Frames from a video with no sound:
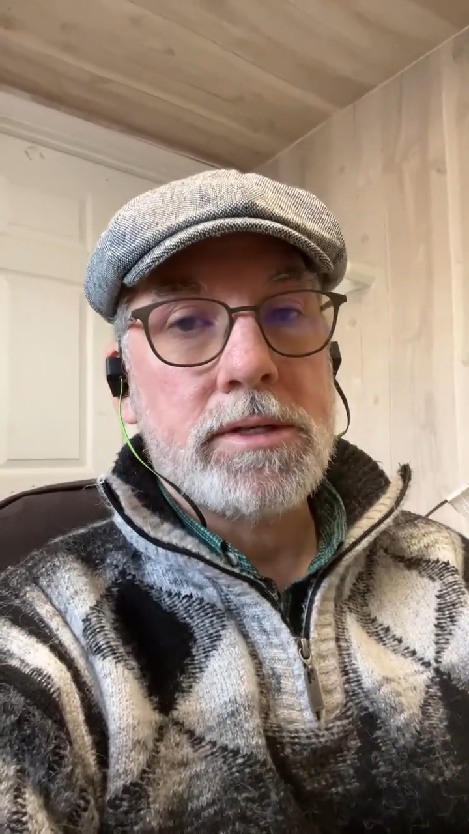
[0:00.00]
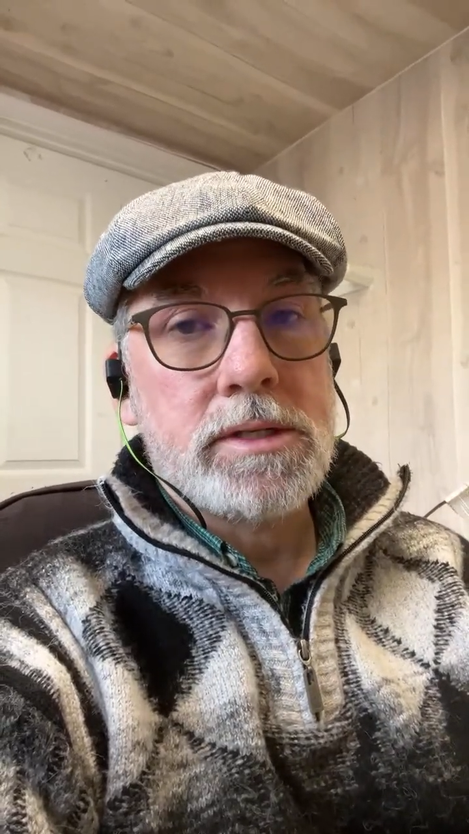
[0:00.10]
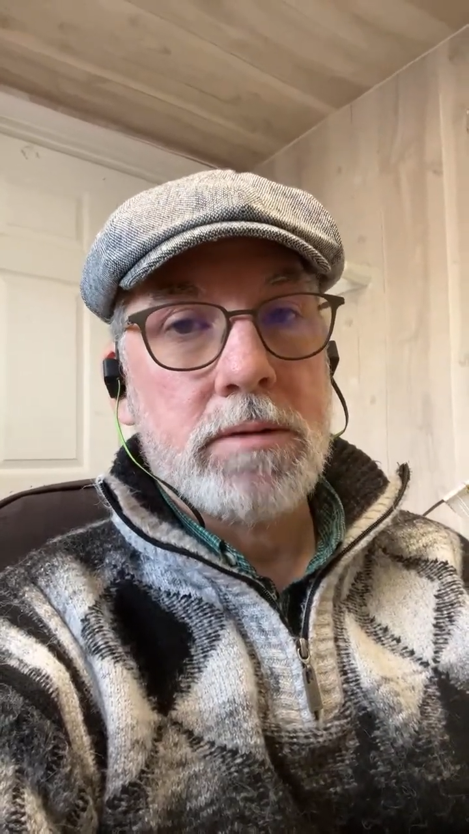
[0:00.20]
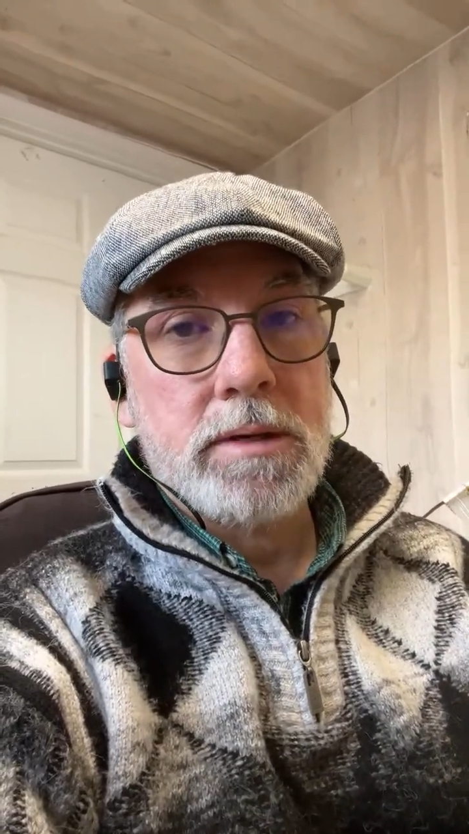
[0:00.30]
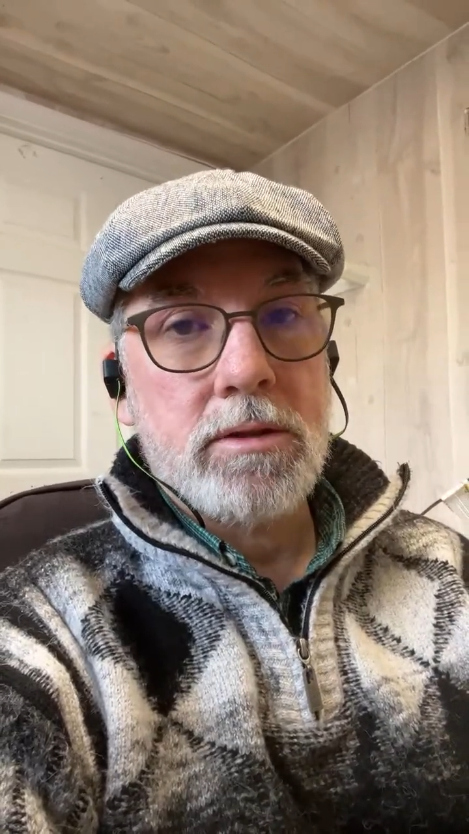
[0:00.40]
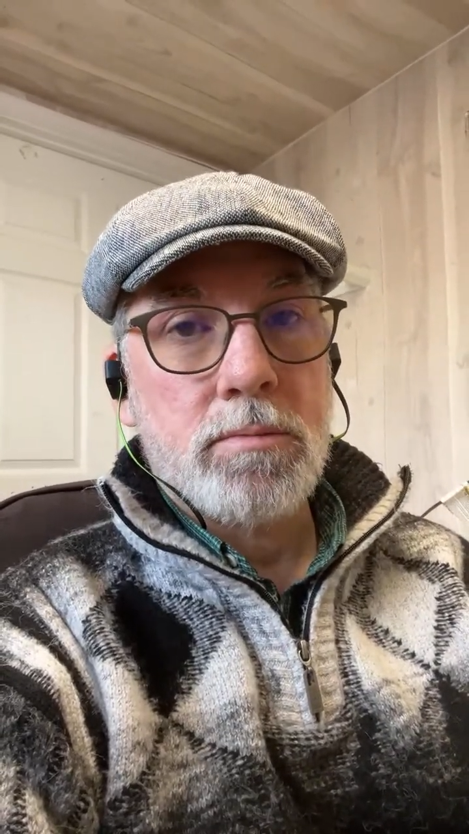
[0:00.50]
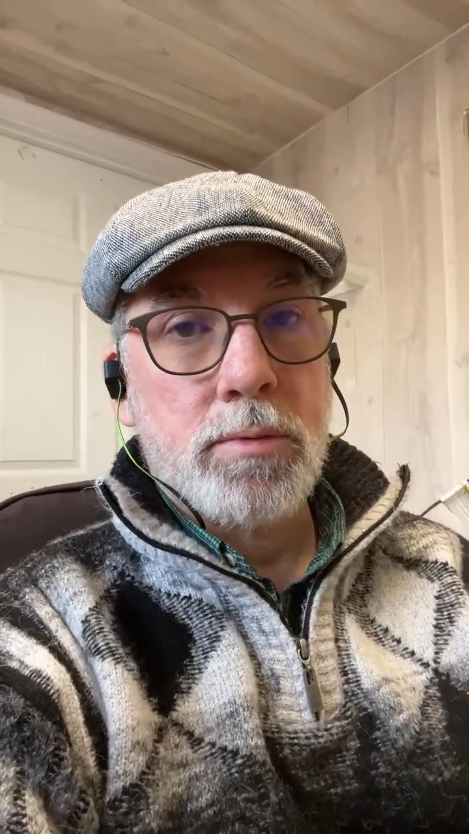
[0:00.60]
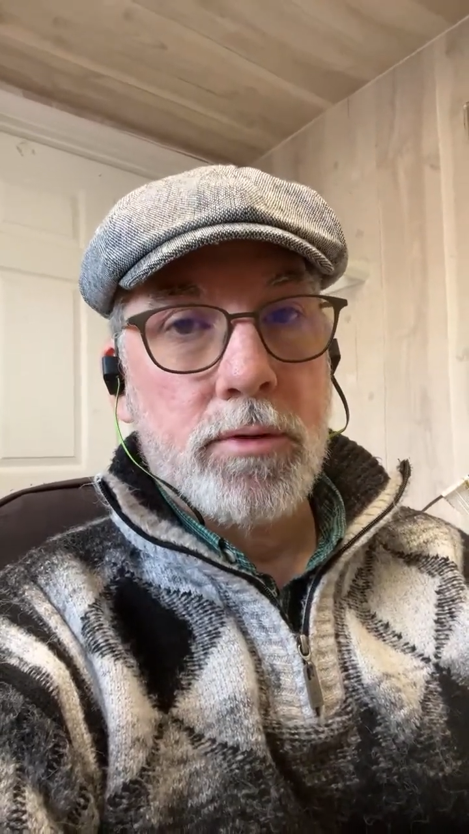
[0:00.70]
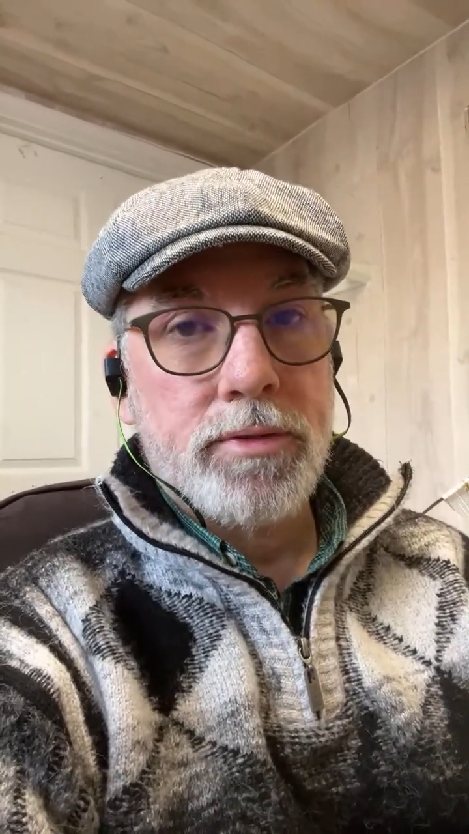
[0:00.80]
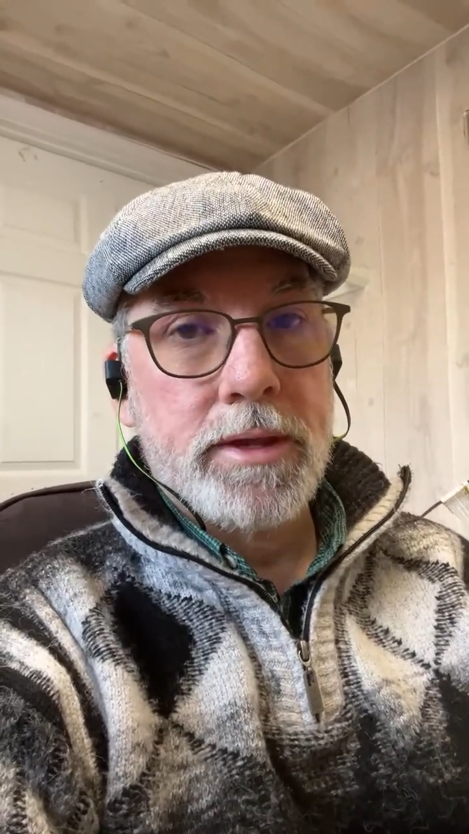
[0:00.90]
to send me their
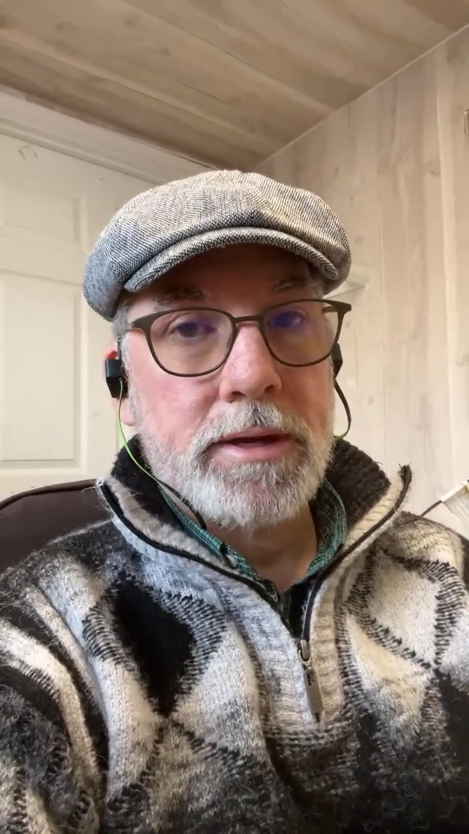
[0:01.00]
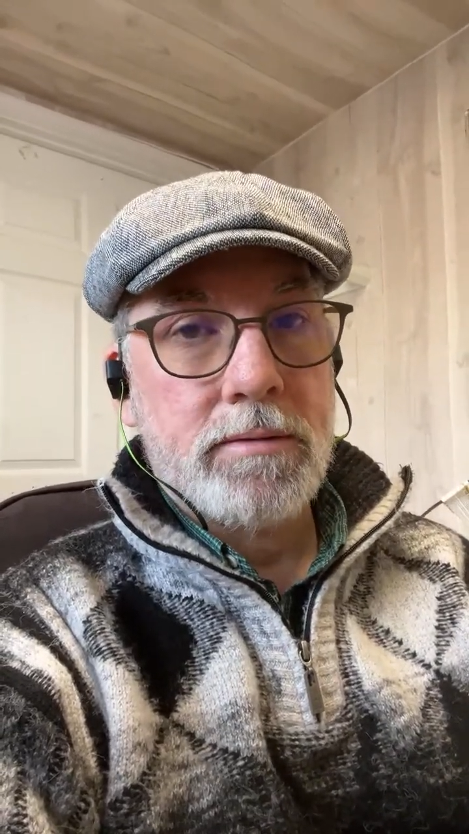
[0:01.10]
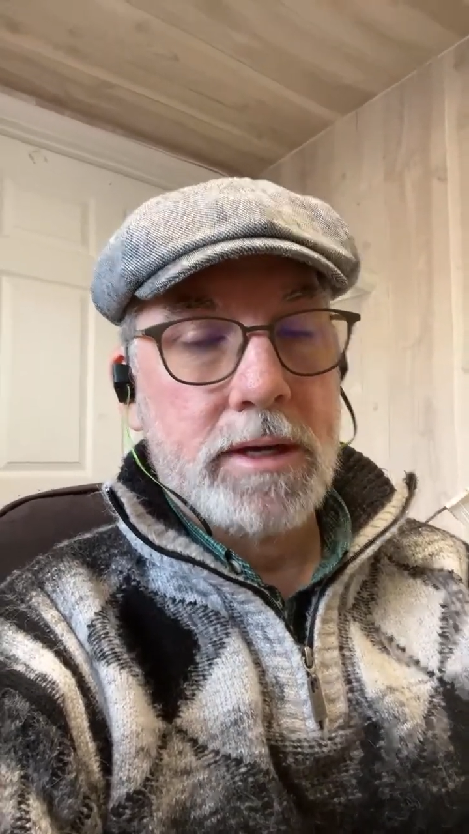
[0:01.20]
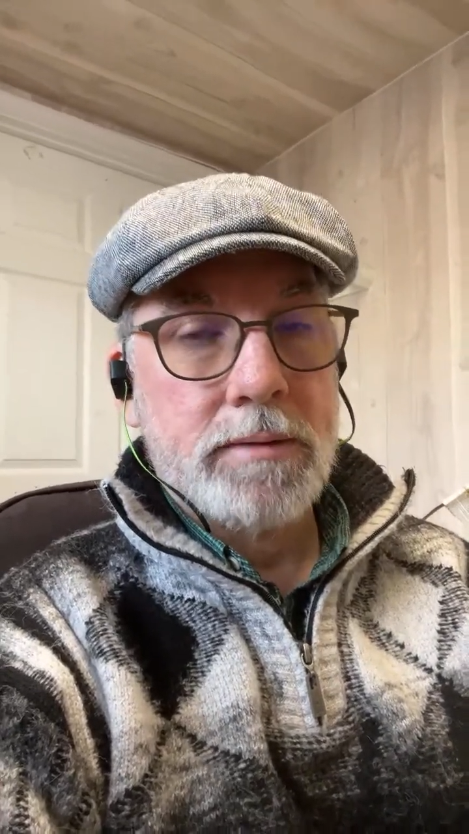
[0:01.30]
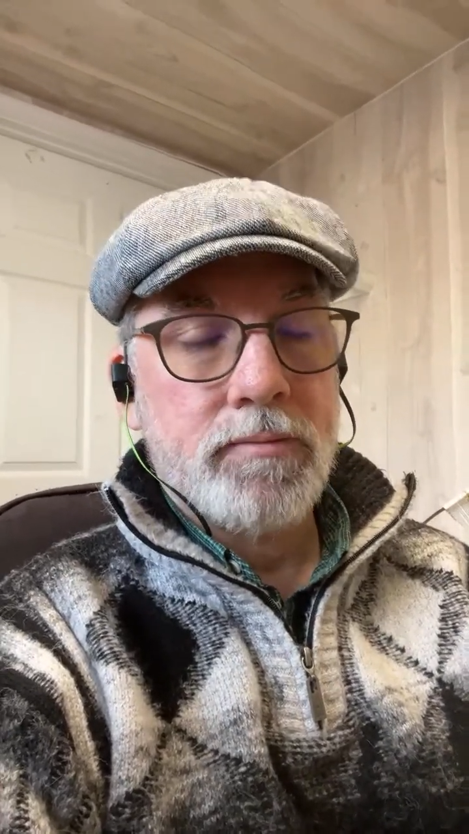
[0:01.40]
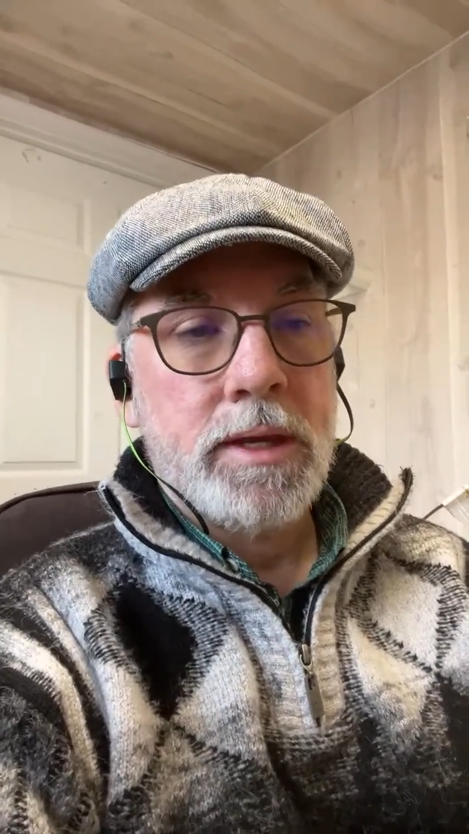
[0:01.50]
birthday, right?